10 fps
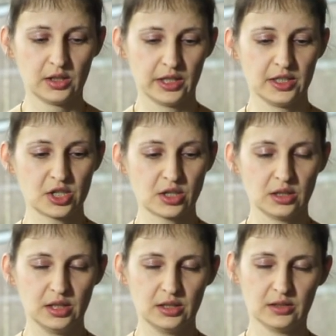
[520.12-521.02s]

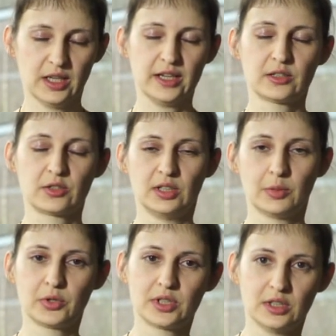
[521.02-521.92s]
Additionally, the layers you
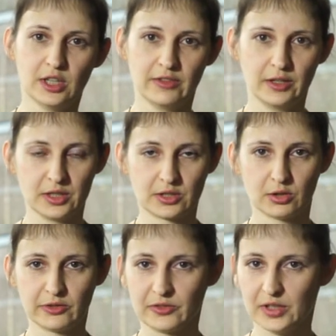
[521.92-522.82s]
deposit are very
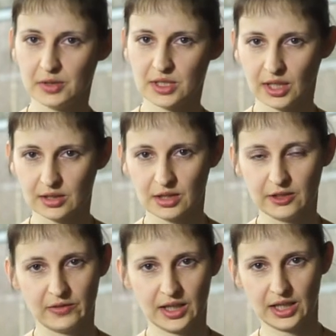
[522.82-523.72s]
soft, very
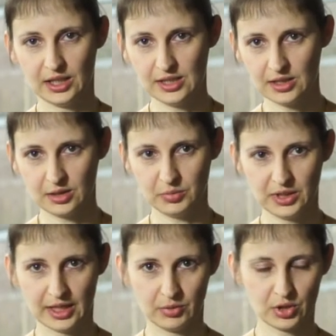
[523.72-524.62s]
sensitive. They can easily be
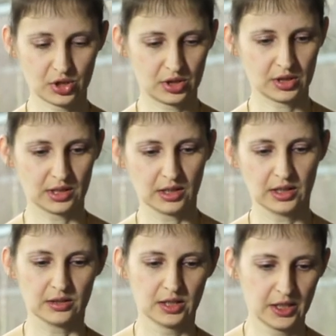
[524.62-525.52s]
damaged
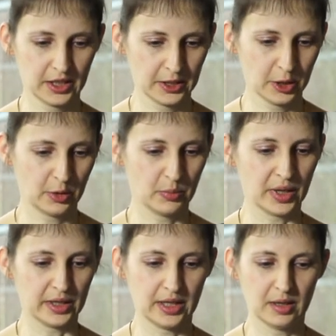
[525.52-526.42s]

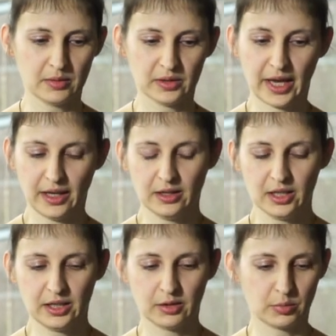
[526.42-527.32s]
by
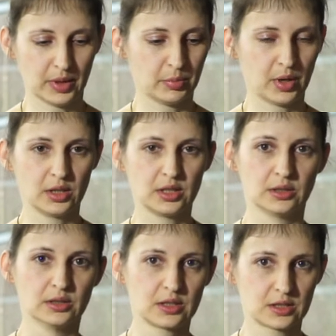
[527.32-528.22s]
handling or by
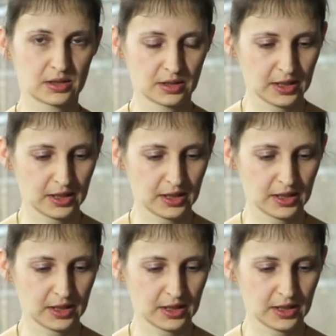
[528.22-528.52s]
particles.